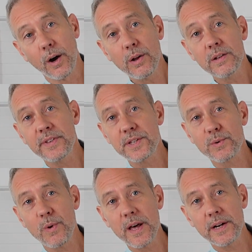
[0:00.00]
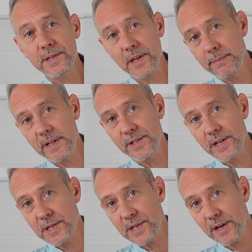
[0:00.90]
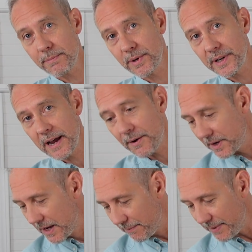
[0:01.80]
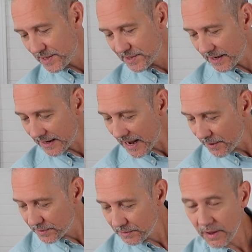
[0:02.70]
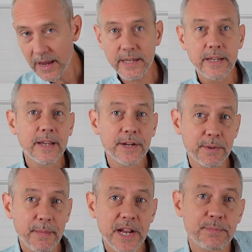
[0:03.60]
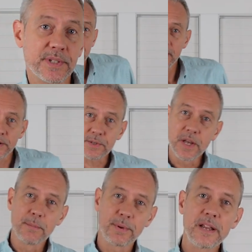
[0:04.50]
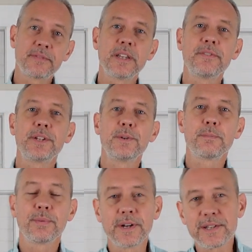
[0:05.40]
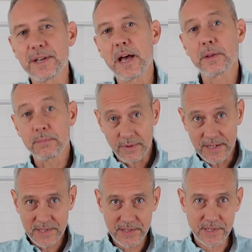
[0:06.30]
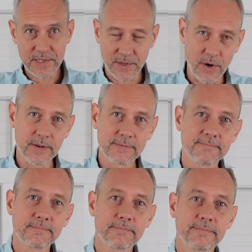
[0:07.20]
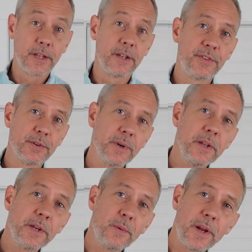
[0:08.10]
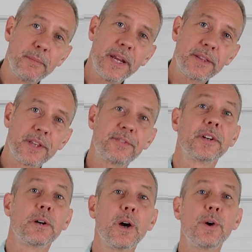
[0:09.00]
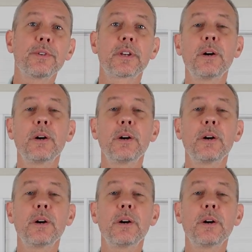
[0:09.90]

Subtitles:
All of these quantities can be adjusted up or down based on how you like your mashed potatoes, but I've given you a pretty solid place to start. If you really want to make this your own,